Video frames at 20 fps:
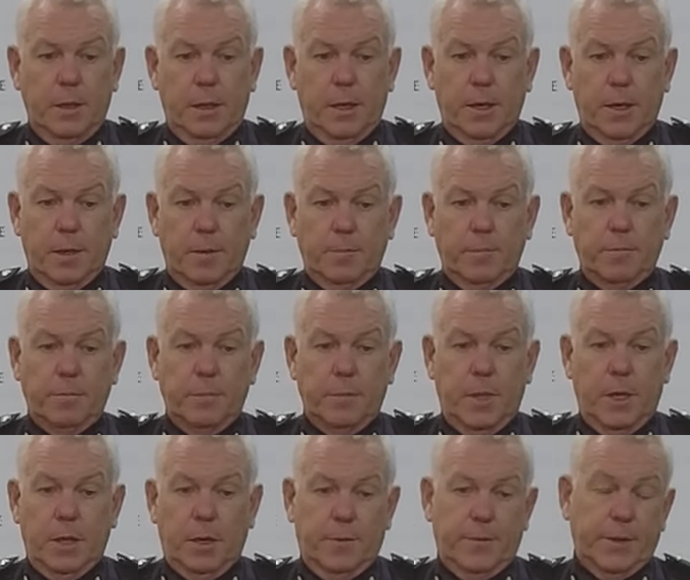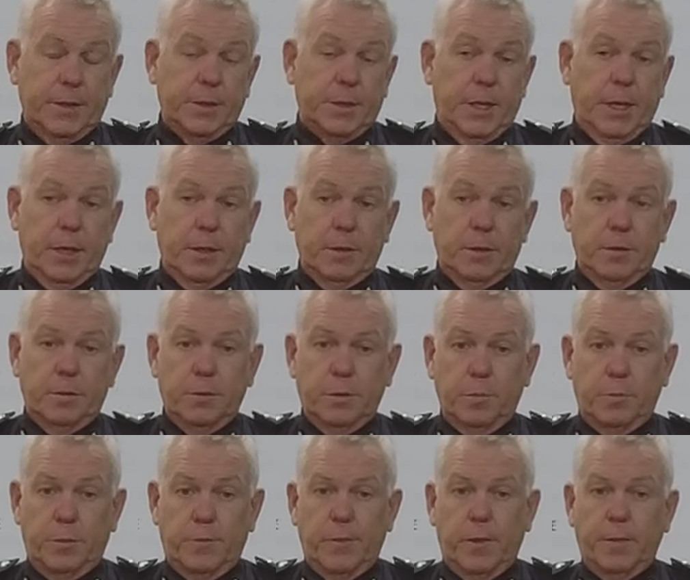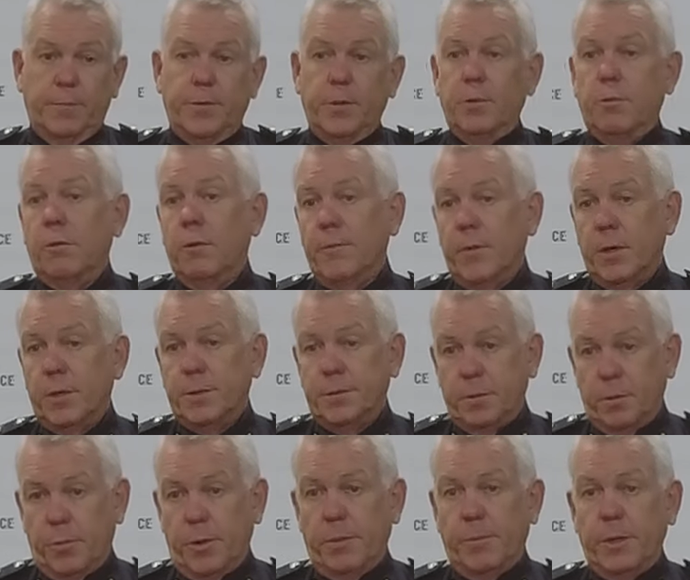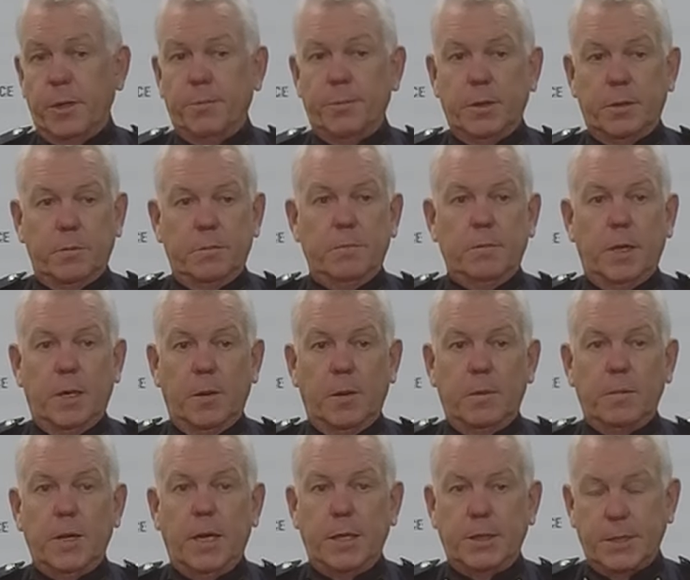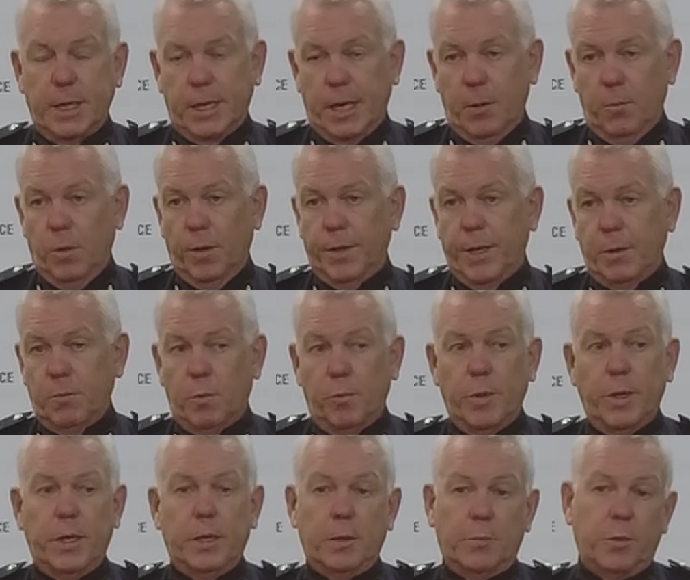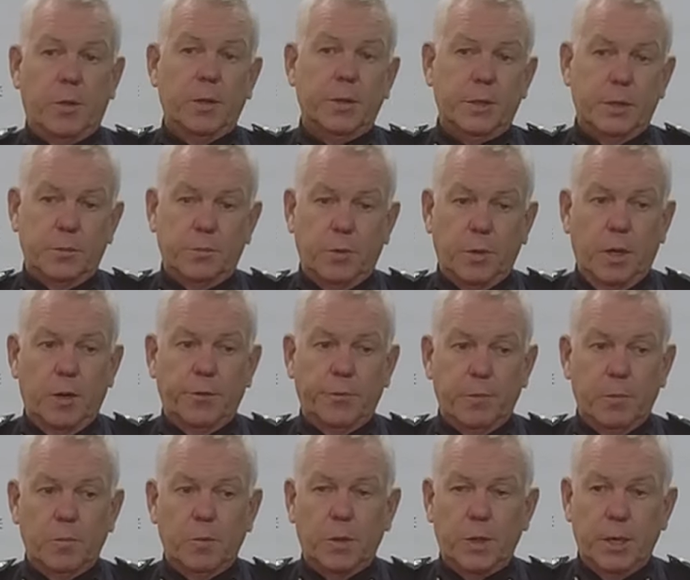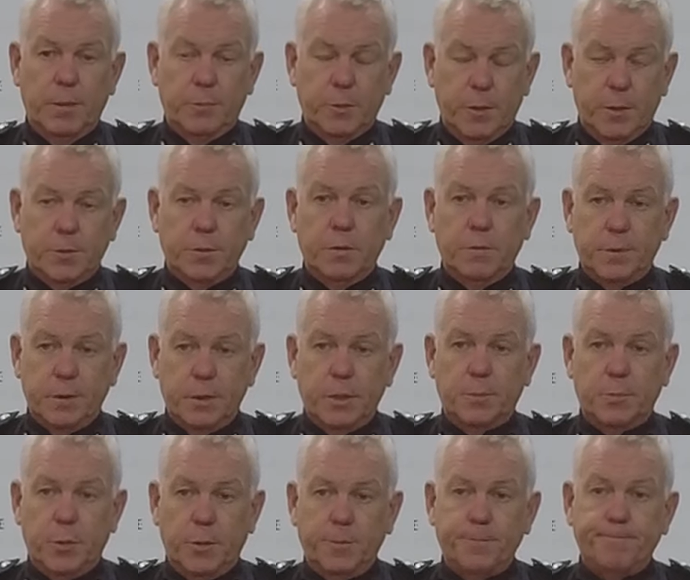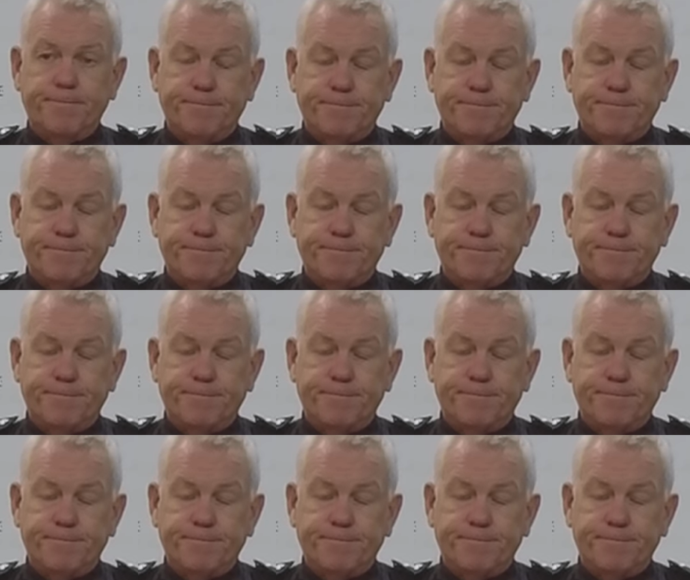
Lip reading: And I've undertaken to provide further advice to the Premier, but exactly what that will be and the process we'll go through, we'll keep to ourselves at this point.